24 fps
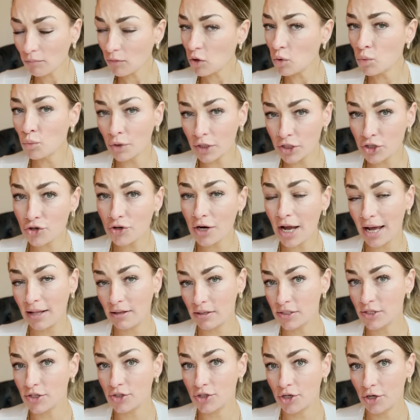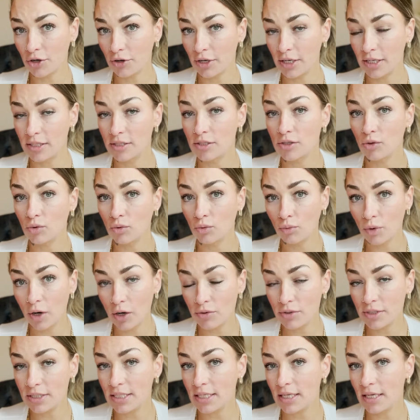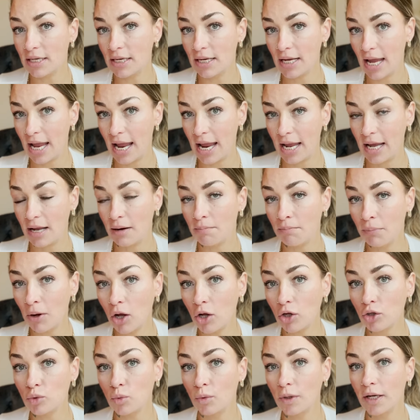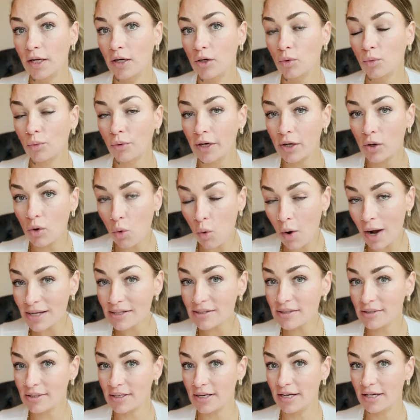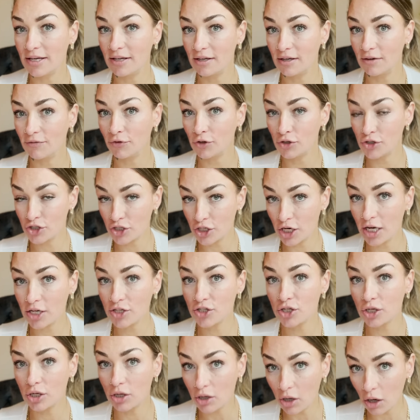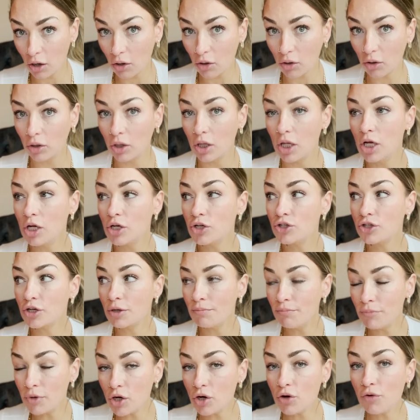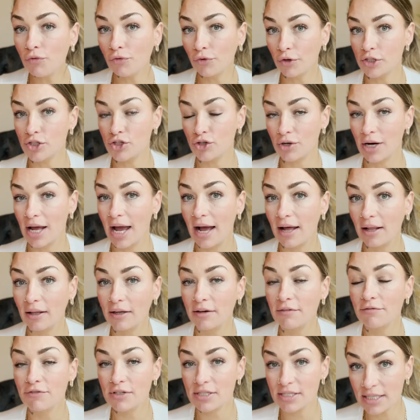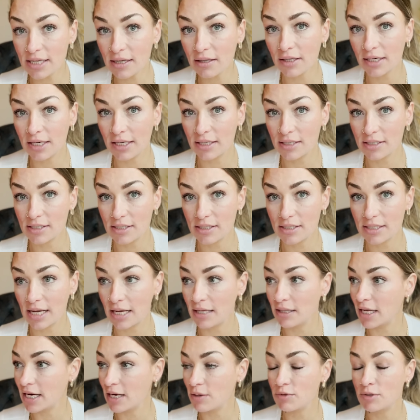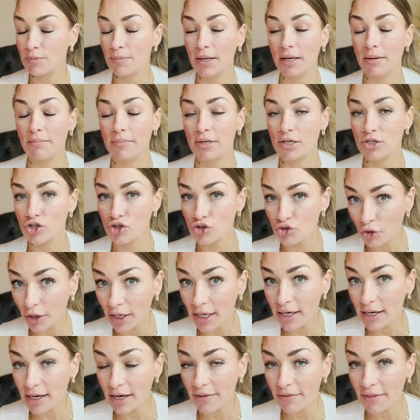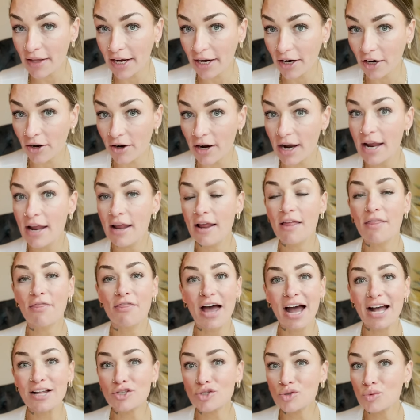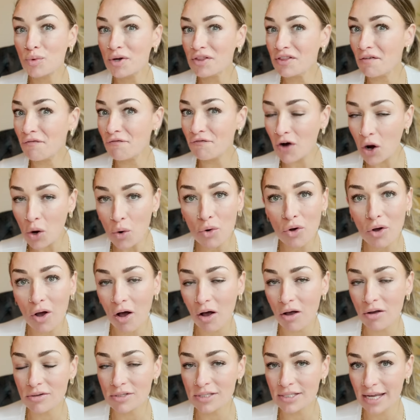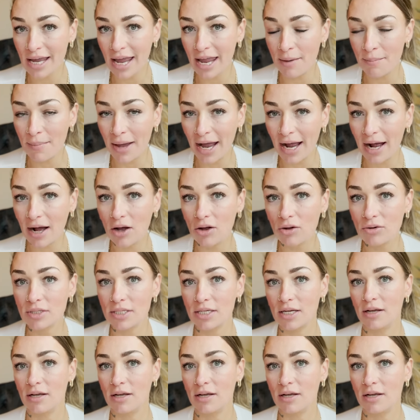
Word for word: Richard Allen's attorneys, Rozzi and Baldwin, requested for Judge Gull to move Richard Allen facilities, saying that he was being mistreated in there. That's when the phone calls came out.